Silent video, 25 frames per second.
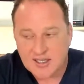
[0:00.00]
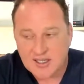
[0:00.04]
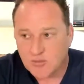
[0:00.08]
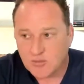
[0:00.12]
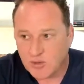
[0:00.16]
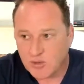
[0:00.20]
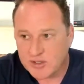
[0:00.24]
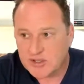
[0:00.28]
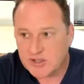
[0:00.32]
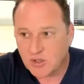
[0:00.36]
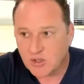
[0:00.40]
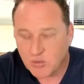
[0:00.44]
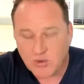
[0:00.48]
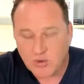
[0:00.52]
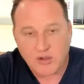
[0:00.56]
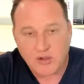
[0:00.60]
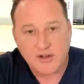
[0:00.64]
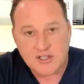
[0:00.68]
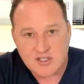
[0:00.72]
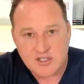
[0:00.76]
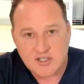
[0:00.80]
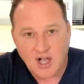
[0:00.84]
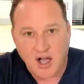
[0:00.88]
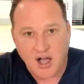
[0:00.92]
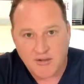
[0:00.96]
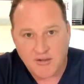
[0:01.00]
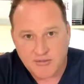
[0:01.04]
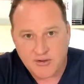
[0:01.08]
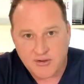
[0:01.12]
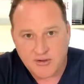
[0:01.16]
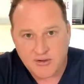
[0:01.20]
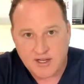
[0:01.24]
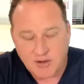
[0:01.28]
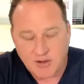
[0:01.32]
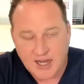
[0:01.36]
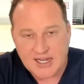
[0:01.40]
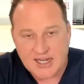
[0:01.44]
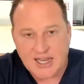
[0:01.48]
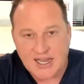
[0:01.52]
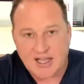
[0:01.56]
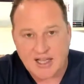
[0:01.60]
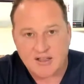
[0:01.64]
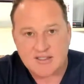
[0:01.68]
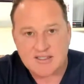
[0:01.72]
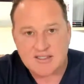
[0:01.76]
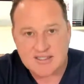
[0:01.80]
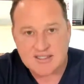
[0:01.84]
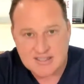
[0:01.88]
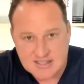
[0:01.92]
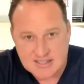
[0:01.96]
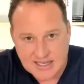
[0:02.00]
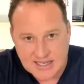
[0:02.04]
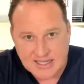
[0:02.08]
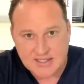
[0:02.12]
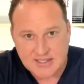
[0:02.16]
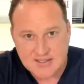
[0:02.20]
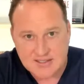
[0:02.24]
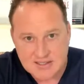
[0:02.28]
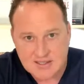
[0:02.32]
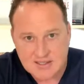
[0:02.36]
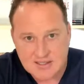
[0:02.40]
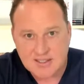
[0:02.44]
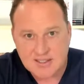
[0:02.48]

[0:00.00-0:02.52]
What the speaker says: What the world is offering right now stinks.